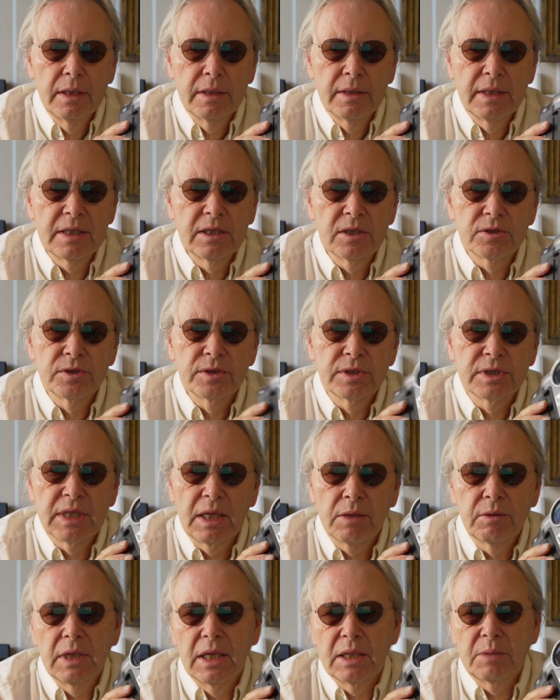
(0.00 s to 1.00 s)
That doesn't
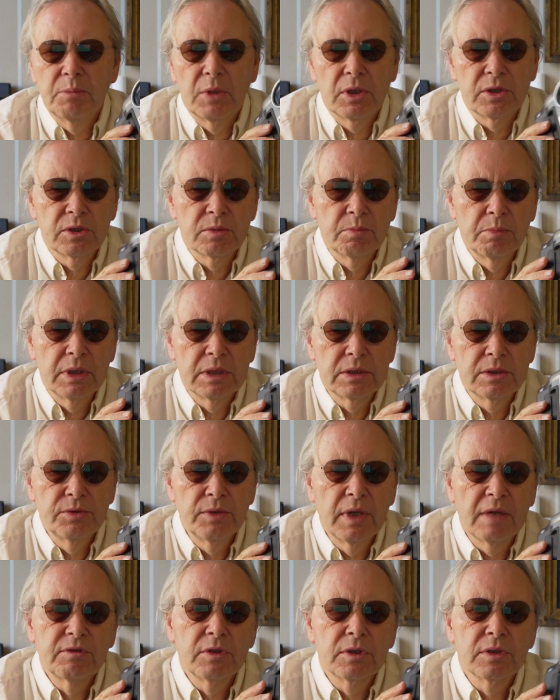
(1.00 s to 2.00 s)
sound like much, but you
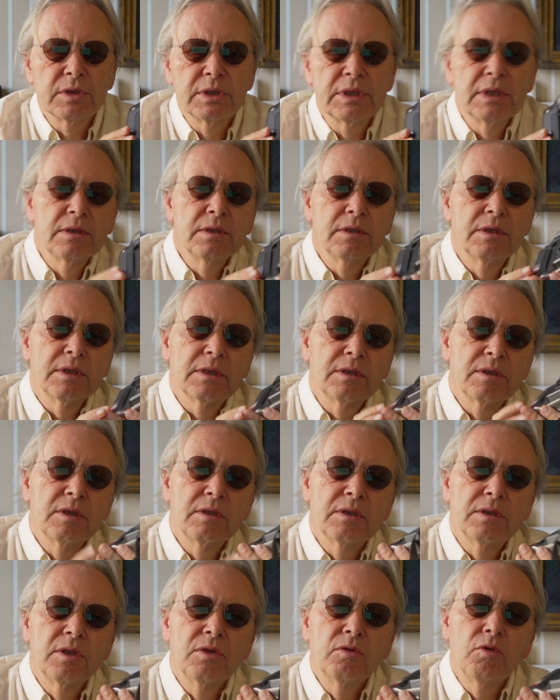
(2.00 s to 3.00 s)
have to consider that
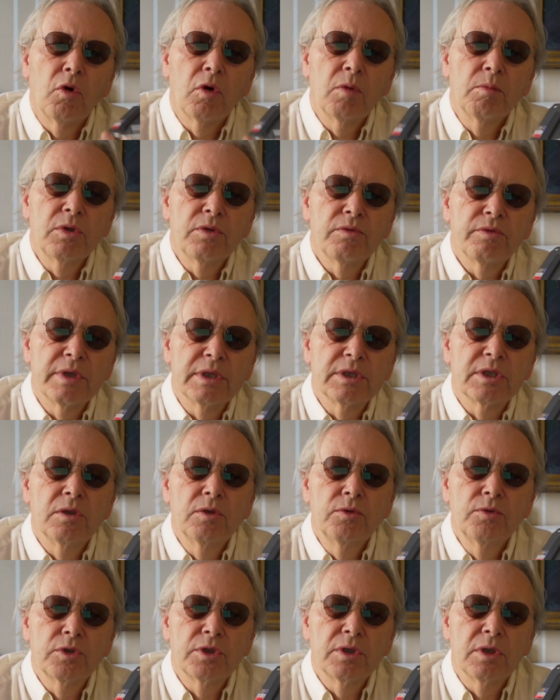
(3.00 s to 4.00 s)
the normal
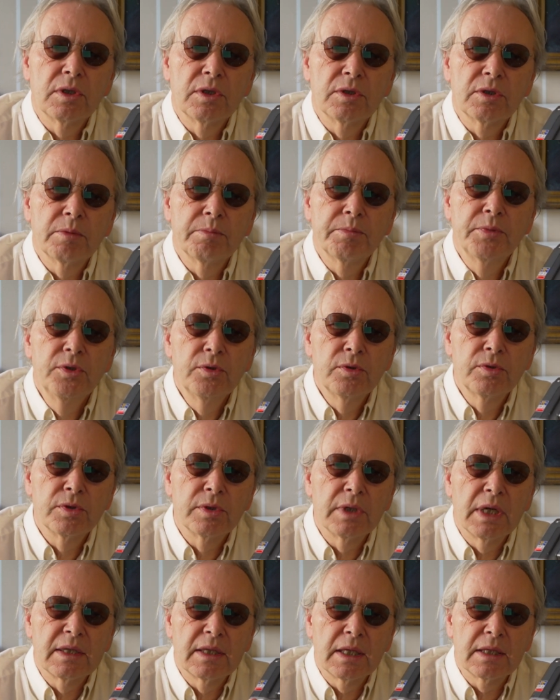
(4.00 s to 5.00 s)
resolution on a
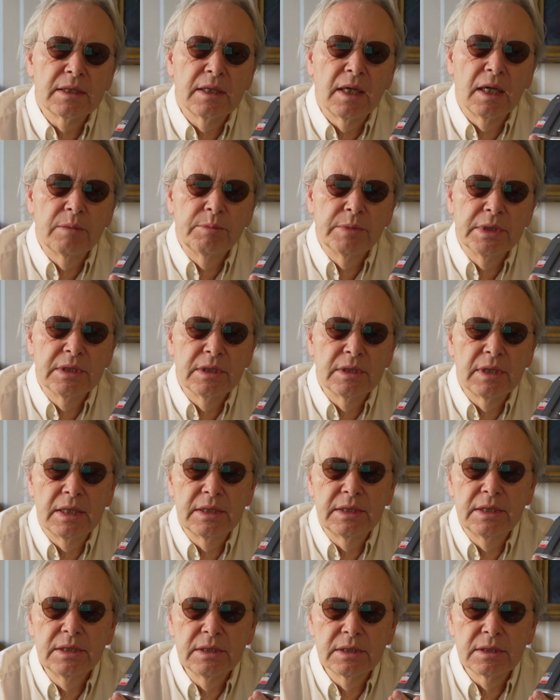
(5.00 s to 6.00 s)
computer at that time in the
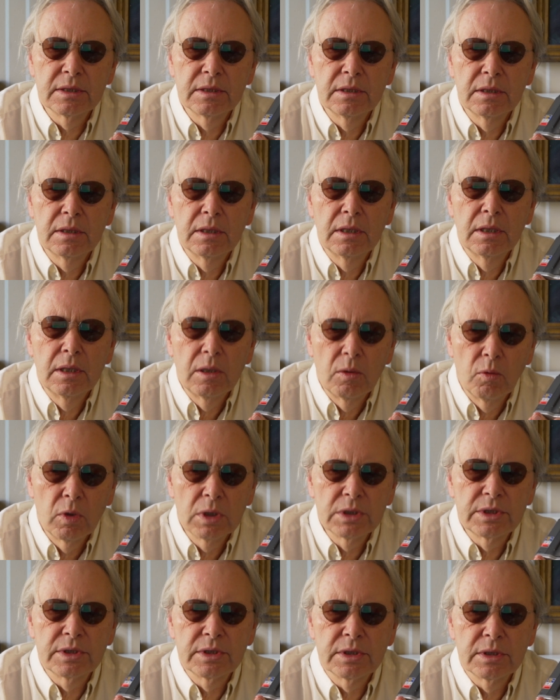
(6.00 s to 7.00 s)
90s
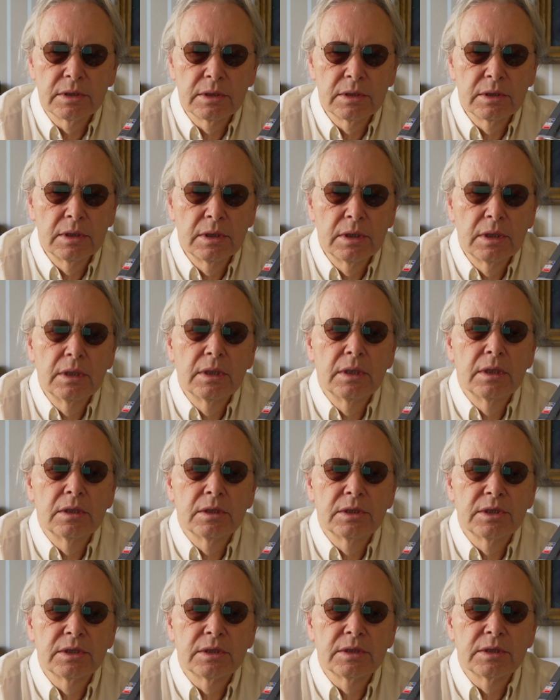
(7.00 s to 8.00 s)
was
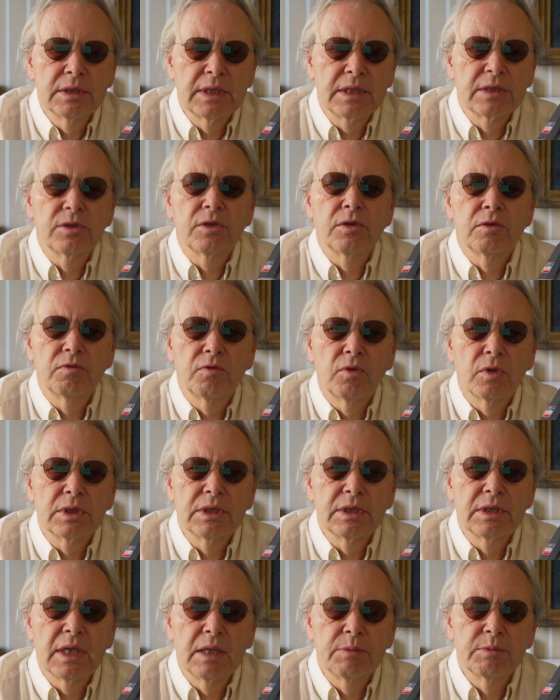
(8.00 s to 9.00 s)
640
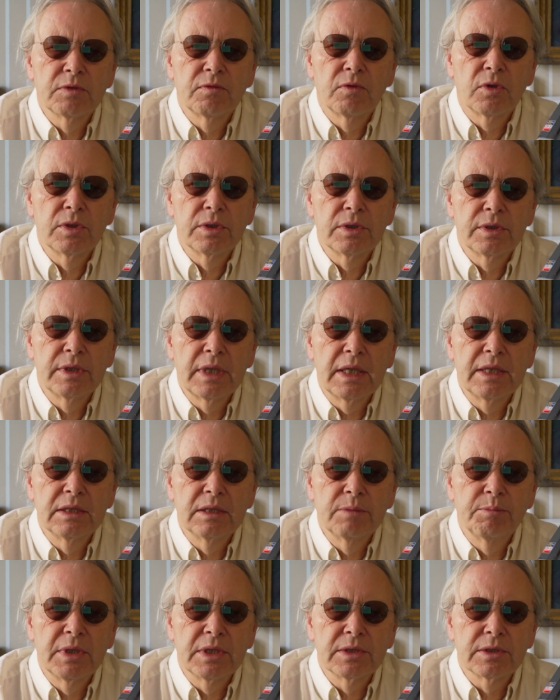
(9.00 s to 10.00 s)
times 480
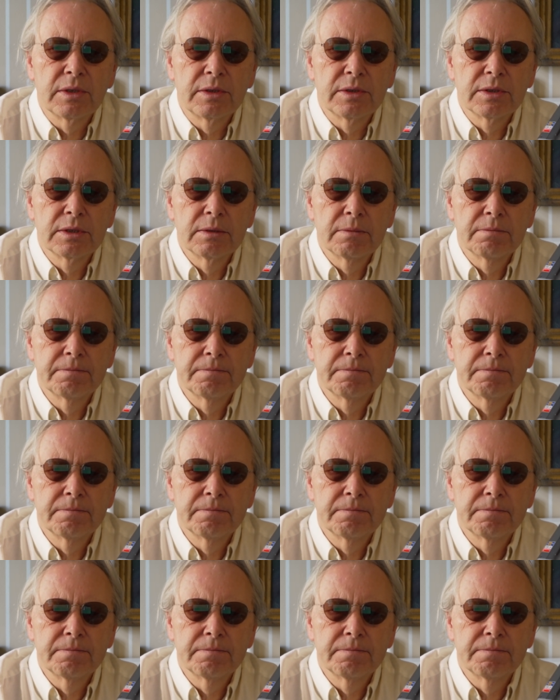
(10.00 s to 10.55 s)
pixels.